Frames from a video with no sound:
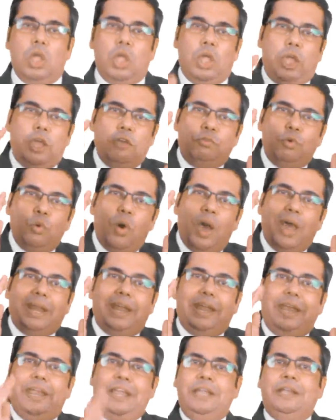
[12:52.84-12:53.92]
If you are
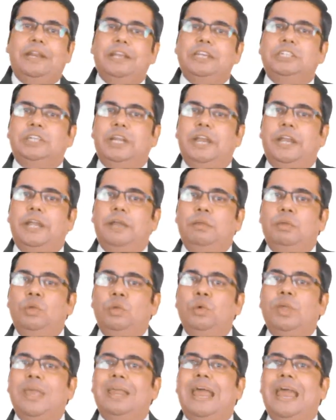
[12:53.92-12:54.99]
interested,
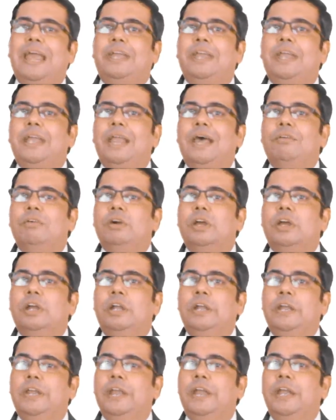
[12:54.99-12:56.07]
you can attend our
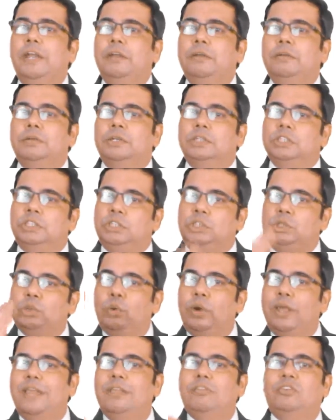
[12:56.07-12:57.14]
detailed
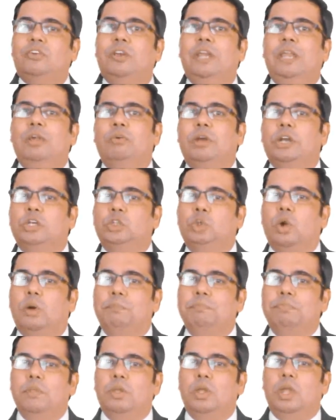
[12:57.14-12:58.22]
two days training
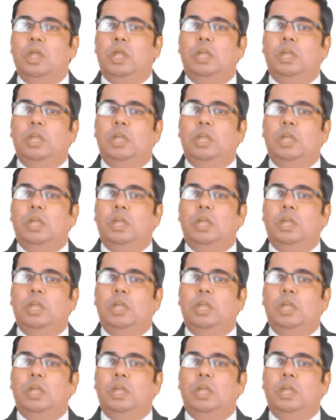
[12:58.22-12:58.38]
workshop.